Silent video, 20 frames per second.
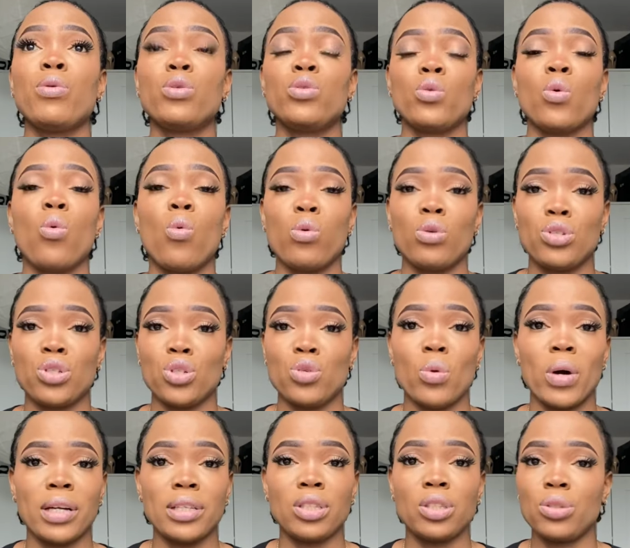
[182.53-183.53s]
know what
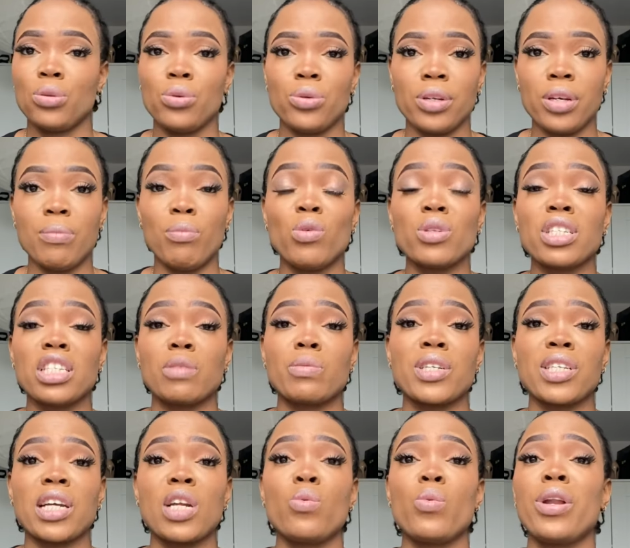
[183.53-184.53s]
you are doing, most
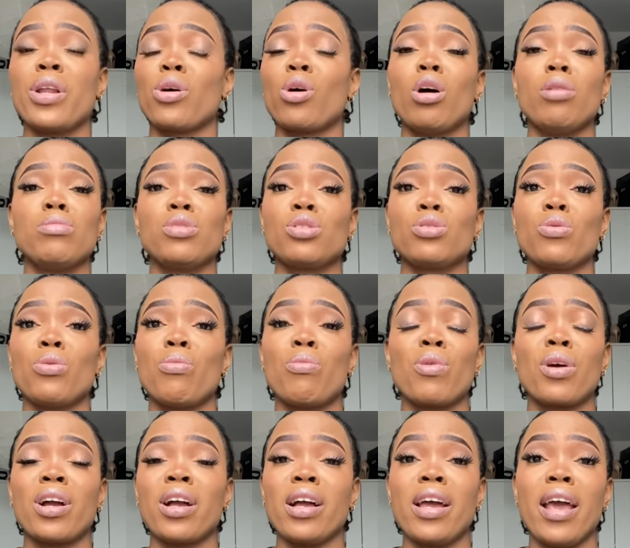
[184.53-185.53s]
especially when it comes to
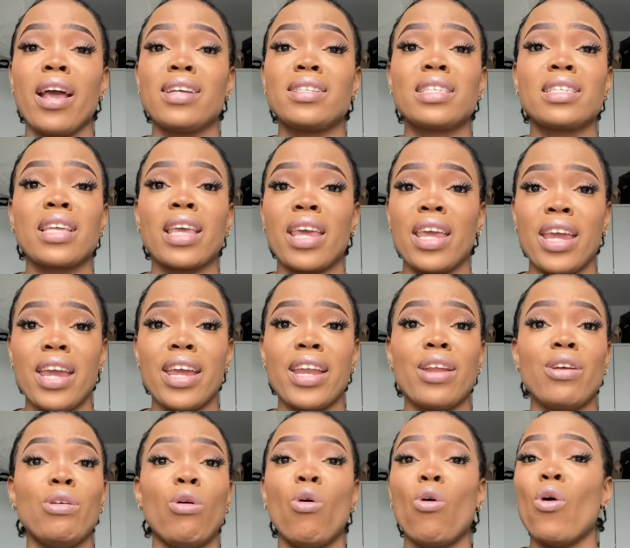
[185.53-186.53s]

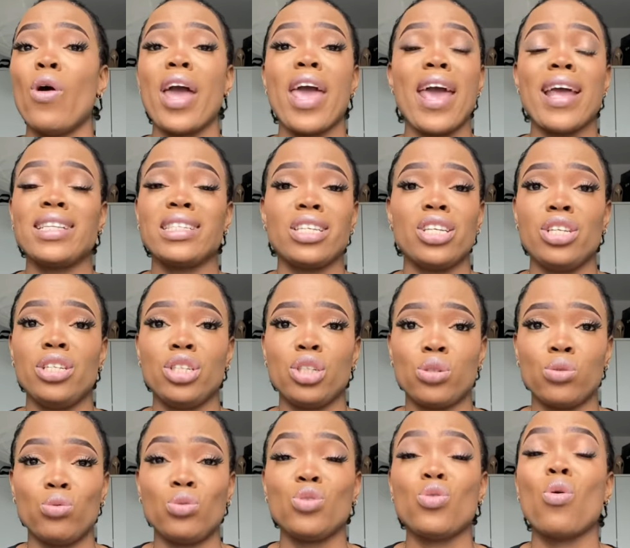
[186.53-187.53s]
skin or health
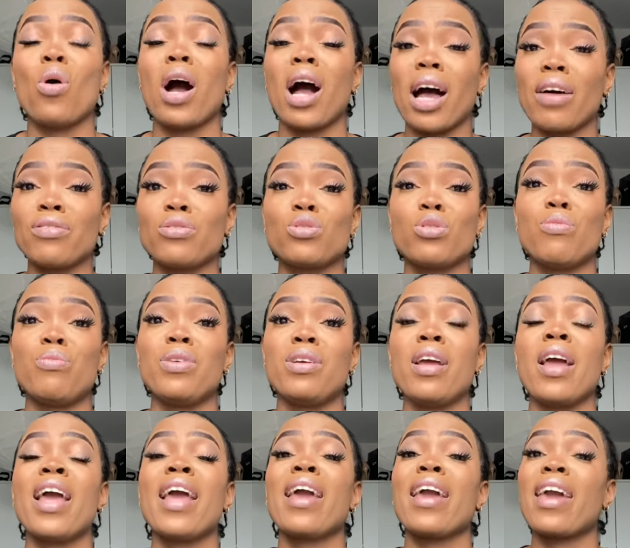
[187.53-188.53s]
issue. You have to be
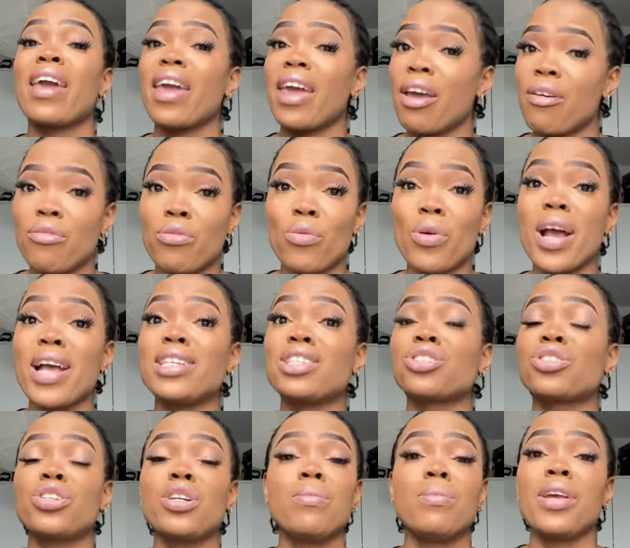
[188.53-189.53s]
careful,
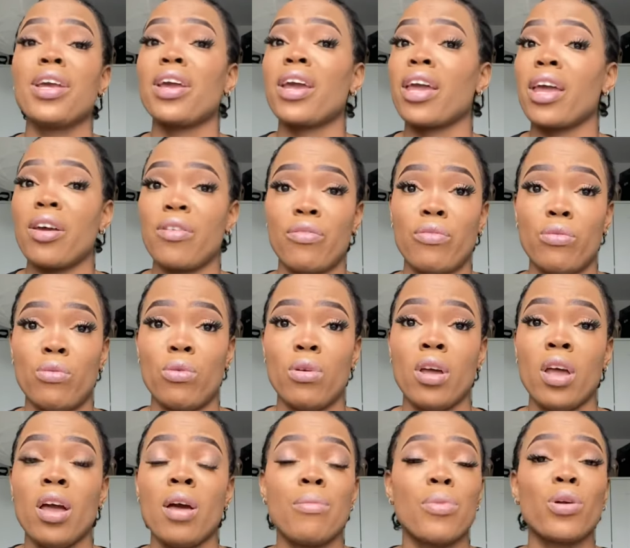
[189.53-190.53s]
extremely careful,
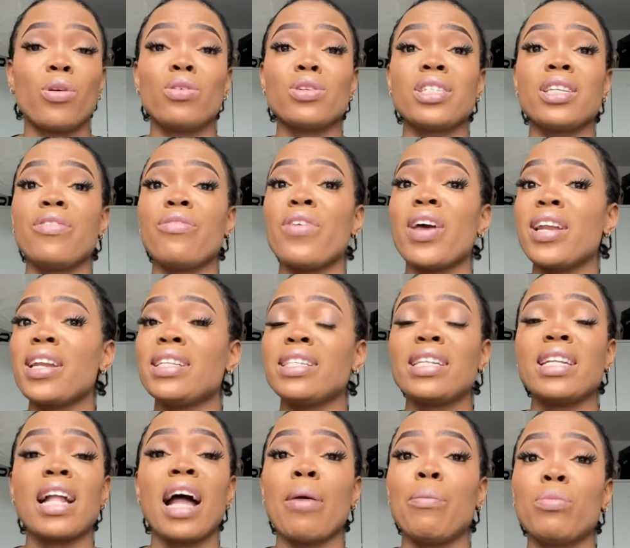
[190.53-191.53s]
because if
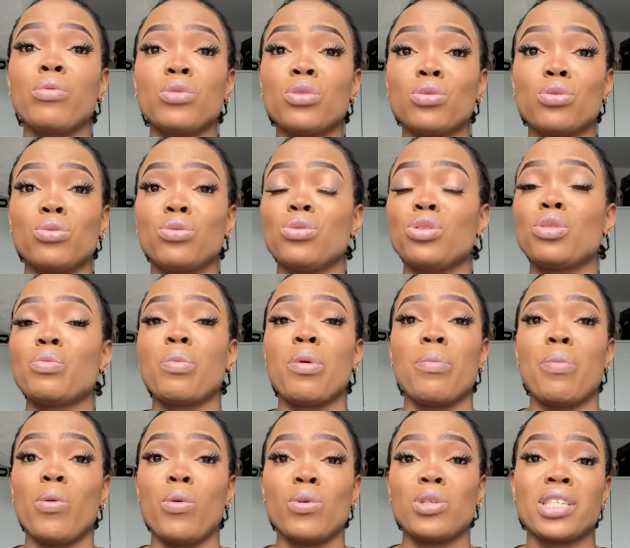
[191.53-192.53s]
anything happened to those
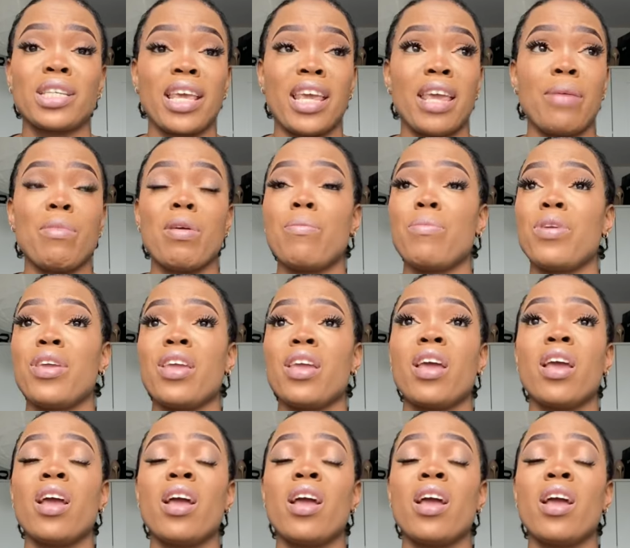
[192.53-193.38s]
people's skin, maybe